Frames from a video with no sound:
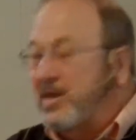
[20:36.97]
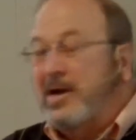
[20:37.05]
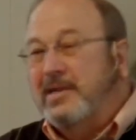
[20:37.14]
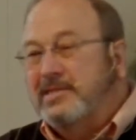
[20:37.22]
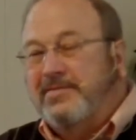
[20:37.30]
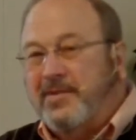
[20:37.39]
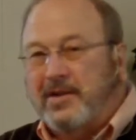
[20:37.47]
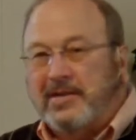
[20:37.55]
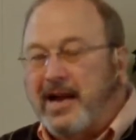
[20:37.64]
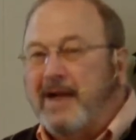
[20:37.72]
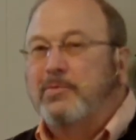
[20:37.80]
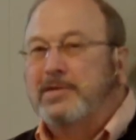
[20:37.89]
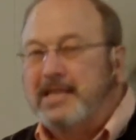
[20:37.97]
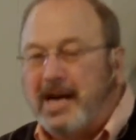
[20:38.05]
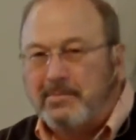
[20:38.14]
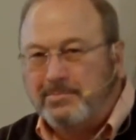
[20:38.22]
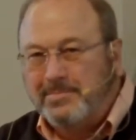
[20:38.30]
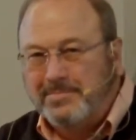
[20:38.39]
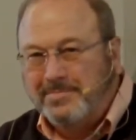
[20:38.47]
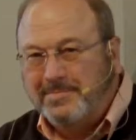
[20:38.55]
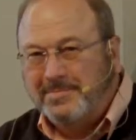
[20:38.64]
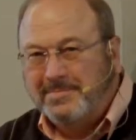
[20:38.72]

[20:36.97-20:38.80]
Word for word: Because if our time was up,